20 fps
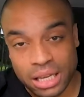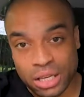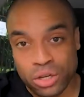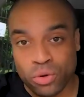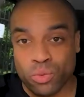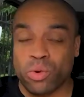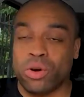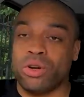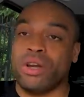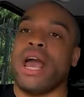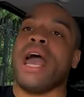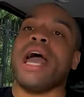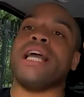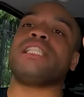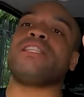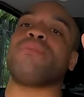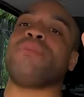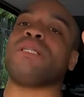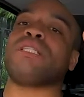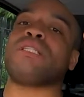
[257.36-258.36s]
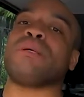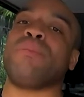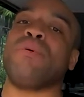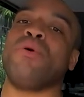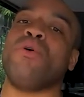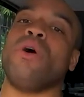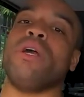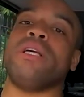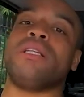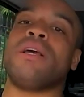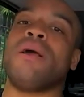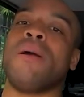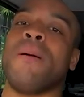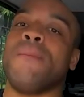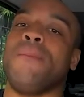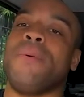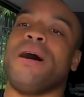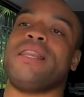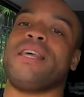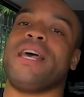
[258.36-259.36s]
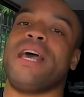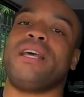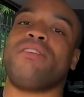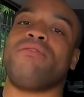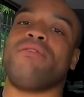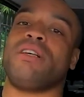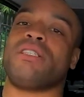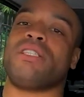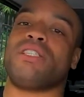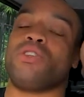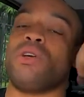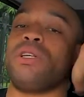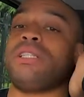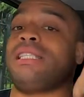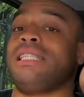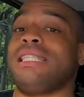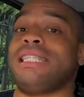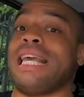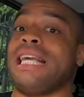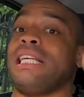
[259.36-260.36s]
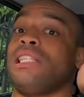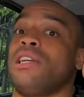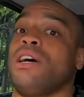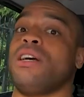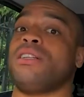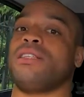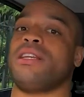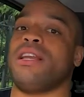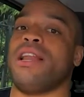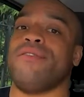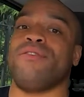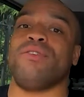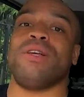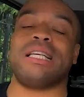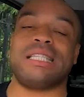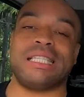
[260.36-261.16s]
You want your head to be supported by the headrest so it stays nice and level.